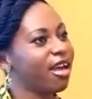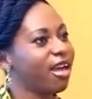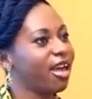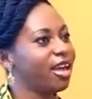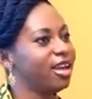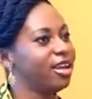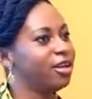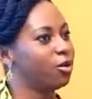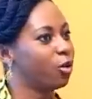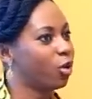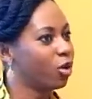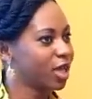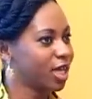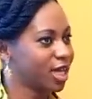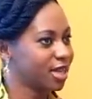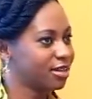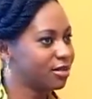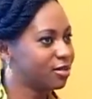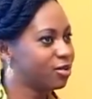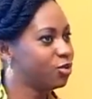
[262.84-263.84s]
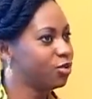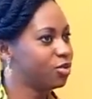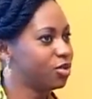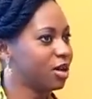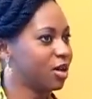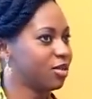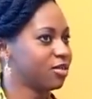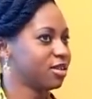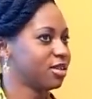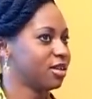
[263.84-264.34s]
there in August
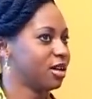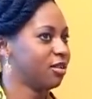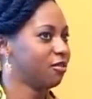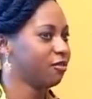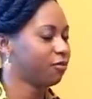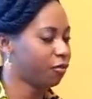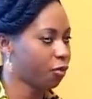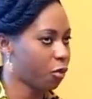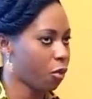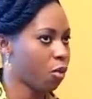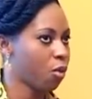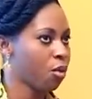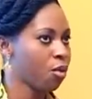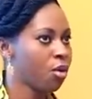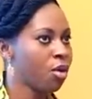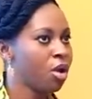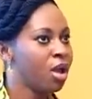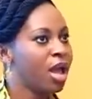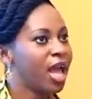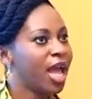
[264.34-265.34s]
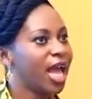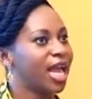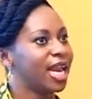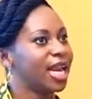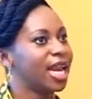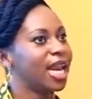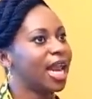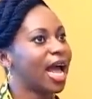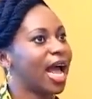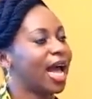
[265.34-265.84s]
2004
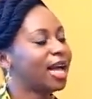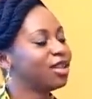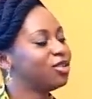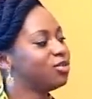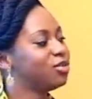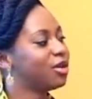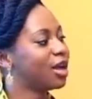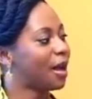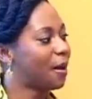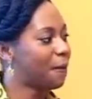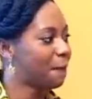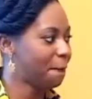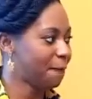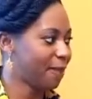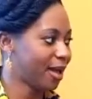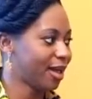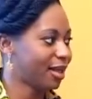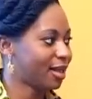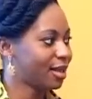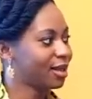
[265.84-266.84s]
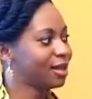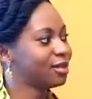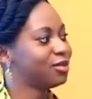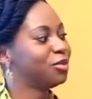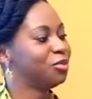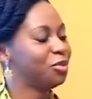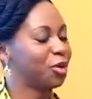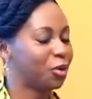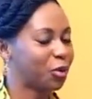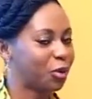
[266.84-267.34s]
and I had to come back
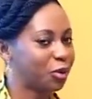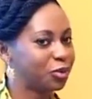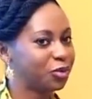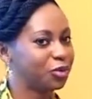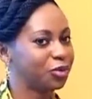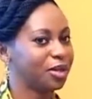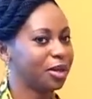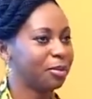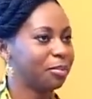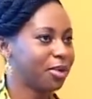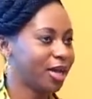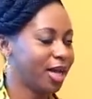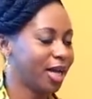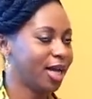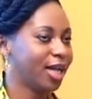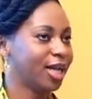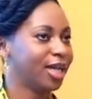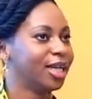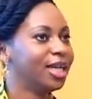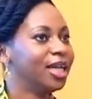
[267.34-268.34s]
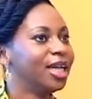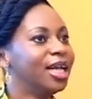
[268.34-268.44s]
to be called to the bar